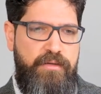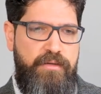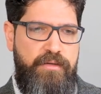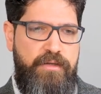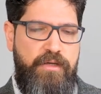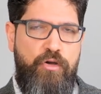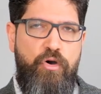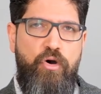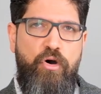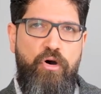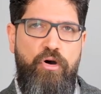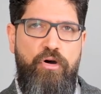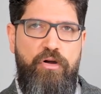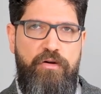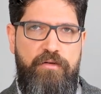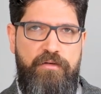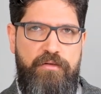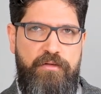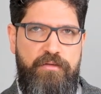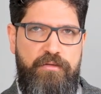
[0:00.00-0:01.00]
the
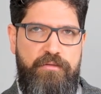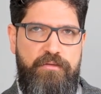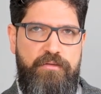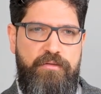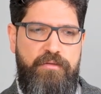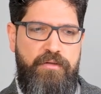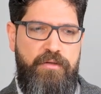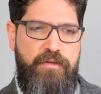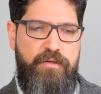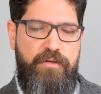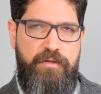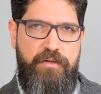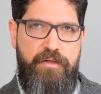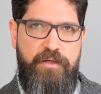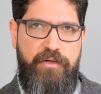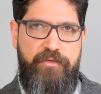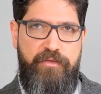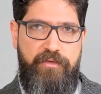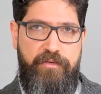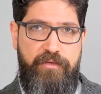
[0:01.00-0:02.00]
core
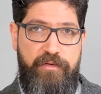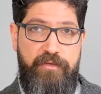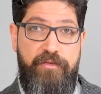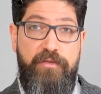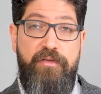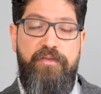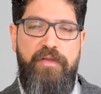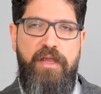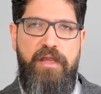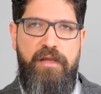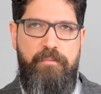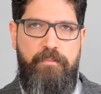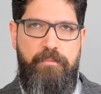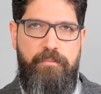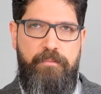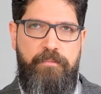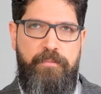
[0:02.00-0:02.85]
is the same.